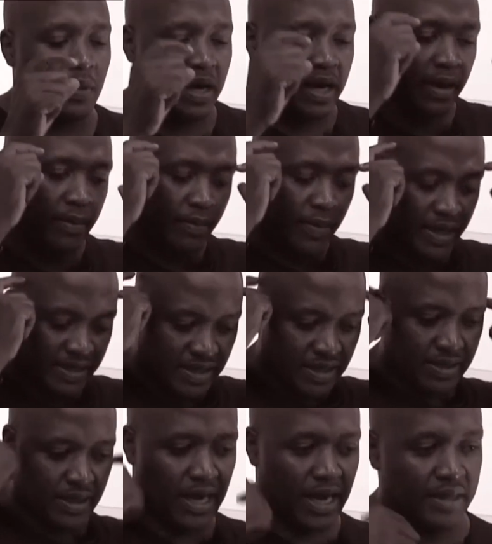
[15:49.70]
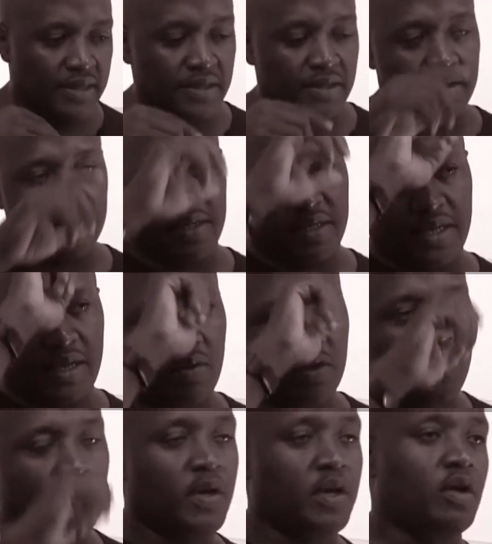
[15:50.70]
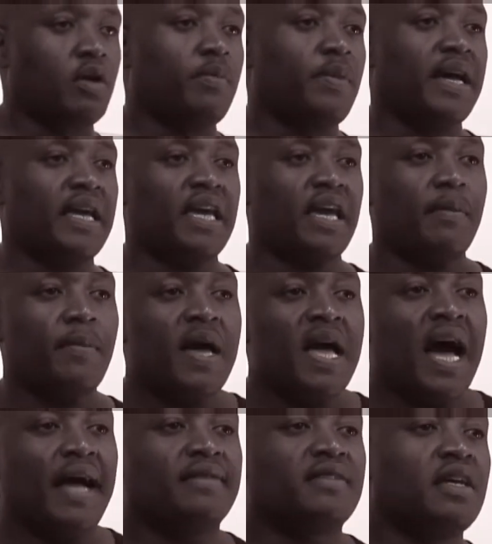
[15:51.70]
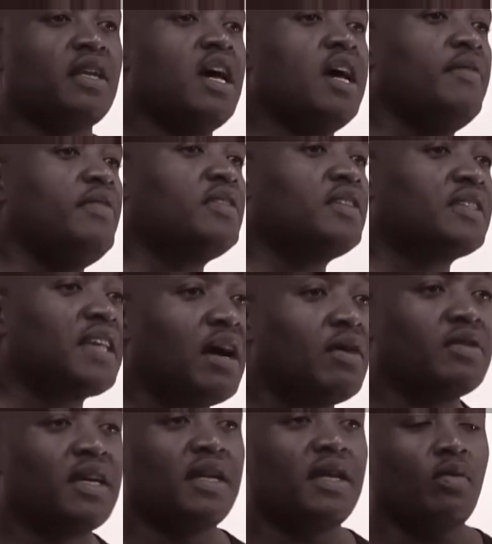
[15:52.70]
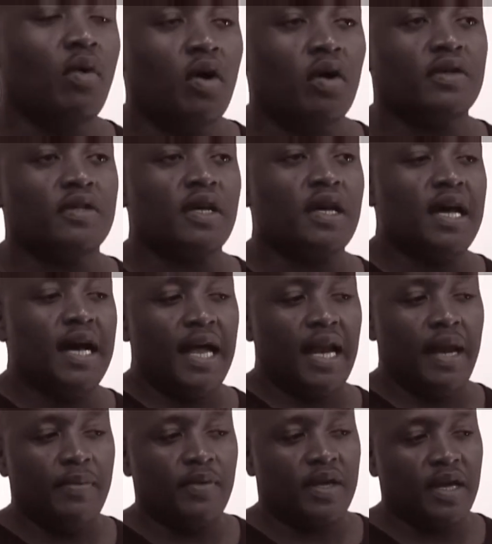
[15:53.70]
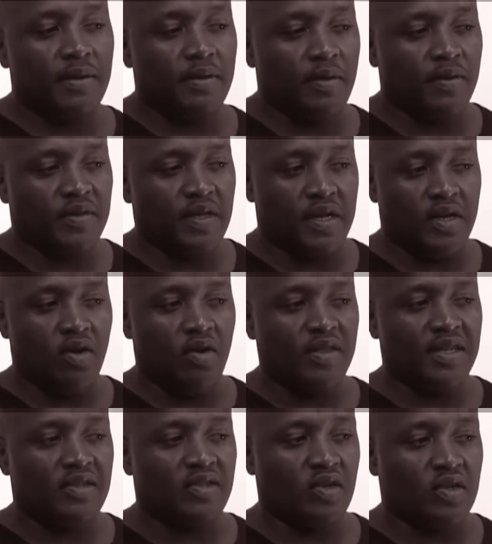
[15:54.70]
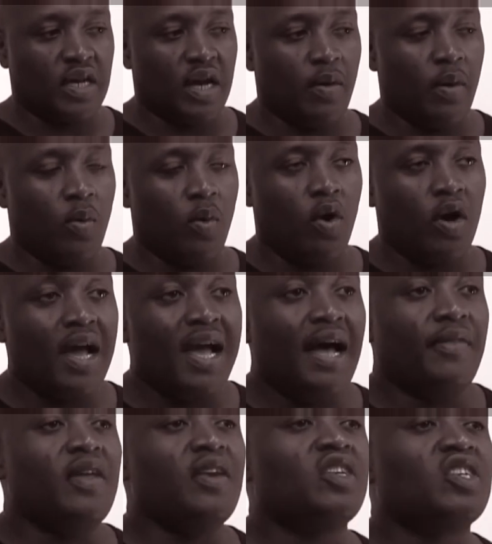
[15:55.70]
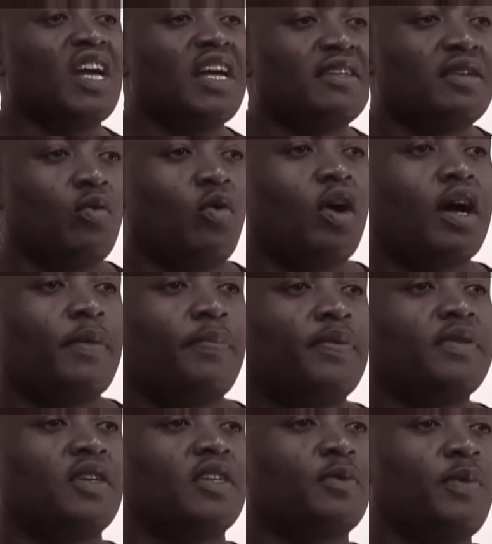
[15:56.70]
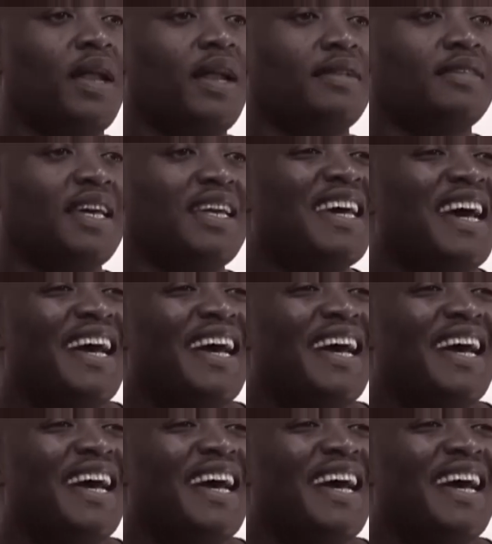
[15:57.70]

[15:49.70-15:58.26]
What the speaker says: my sunglasses, and he was putting on my cape, and said, "This is how Daddy walks." And I'm looking at him and saying, no, that is not how I walk. And then he changed the walk and put a smile and said,